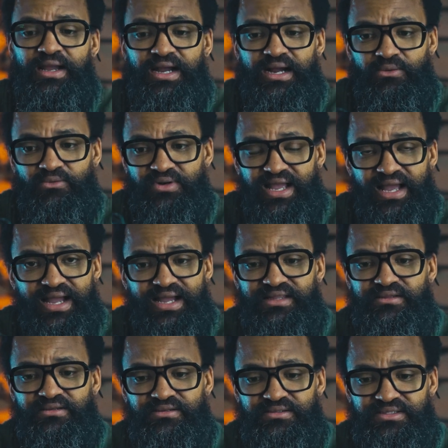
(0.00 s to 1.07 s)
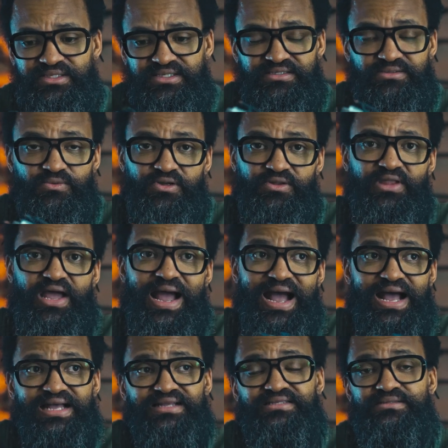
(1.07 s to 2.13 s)
I will add this one
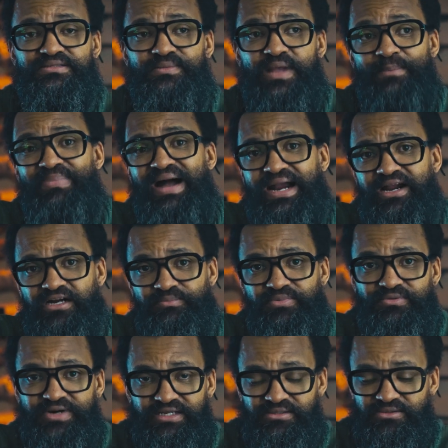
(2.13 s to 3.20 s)
as a backup, right?